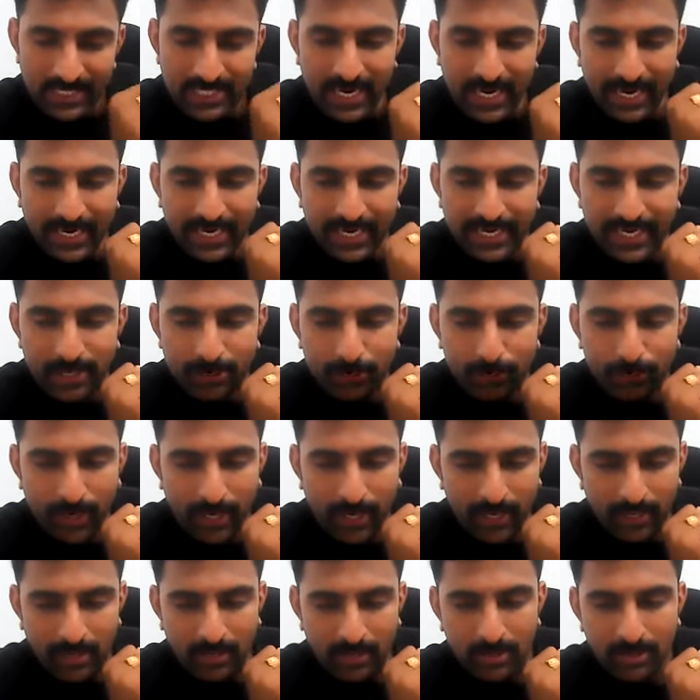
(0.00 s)
just
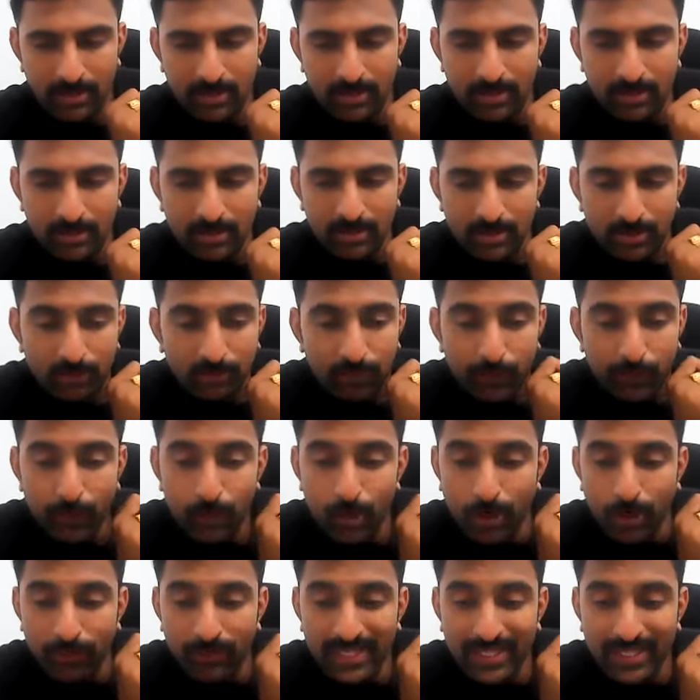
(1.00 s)
identify few